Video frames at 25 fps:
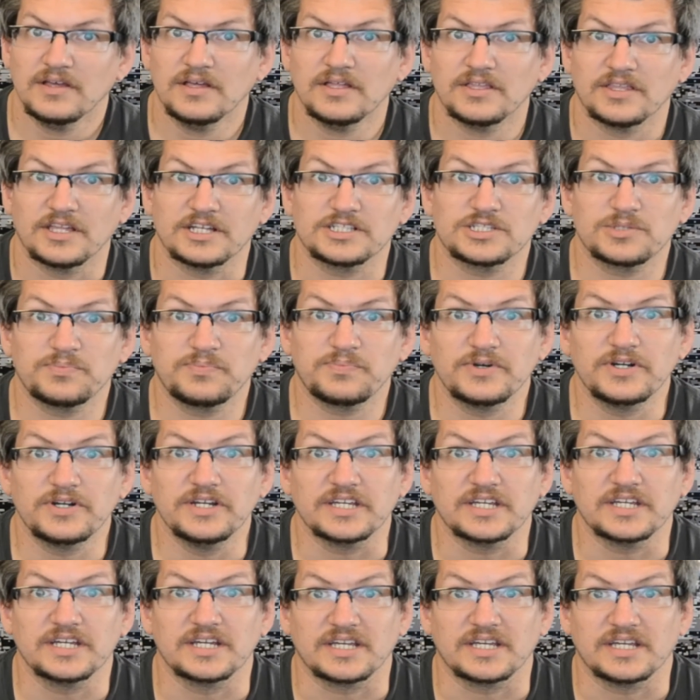That's a pretty
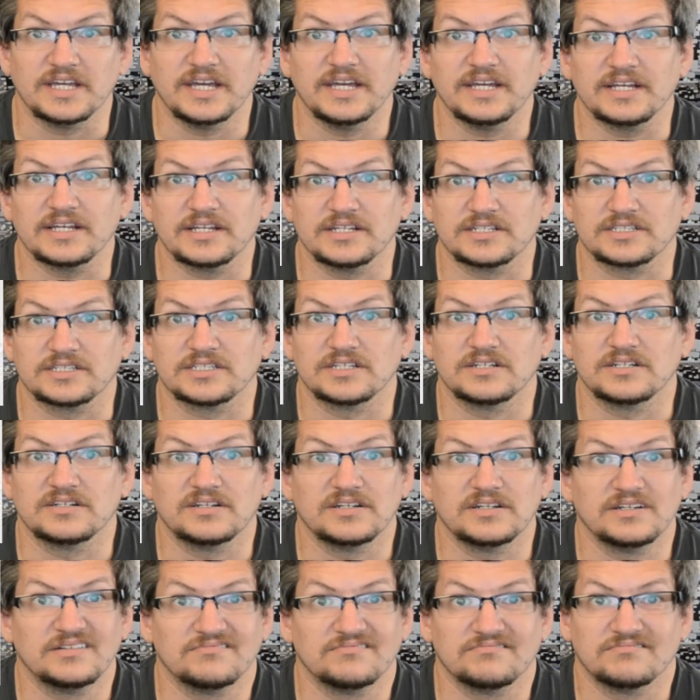good gain
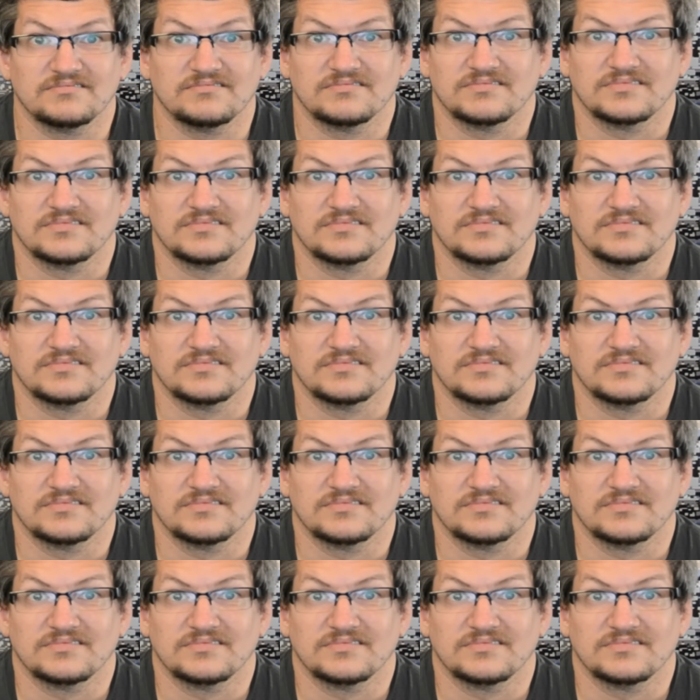considering